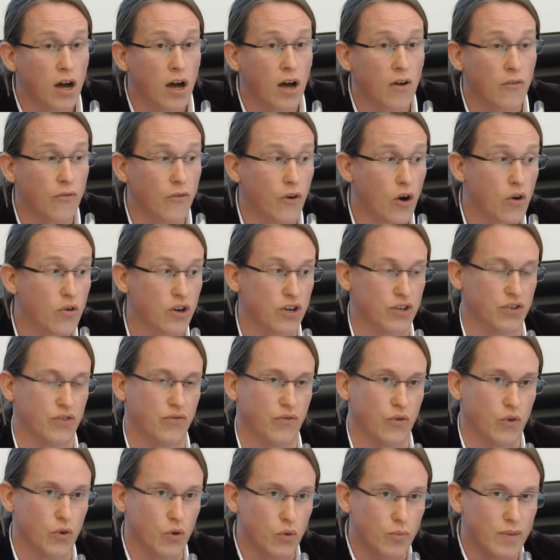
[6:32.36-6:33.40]
voters
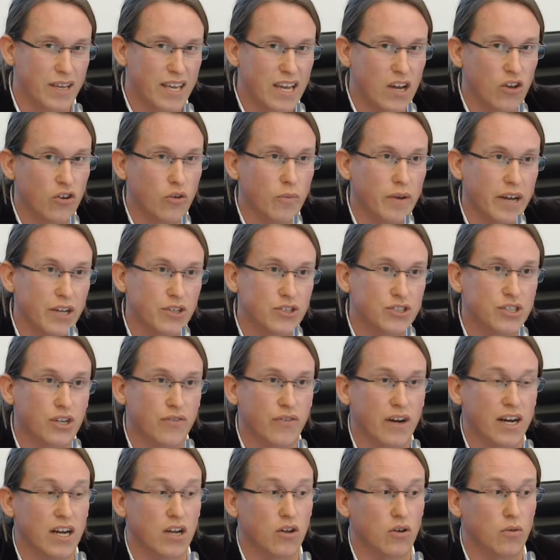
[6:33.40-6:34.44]
for whom economic issues are
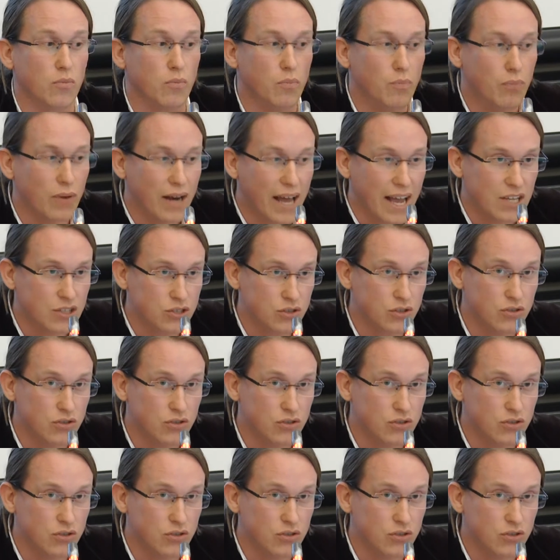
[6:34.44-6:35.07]
very complex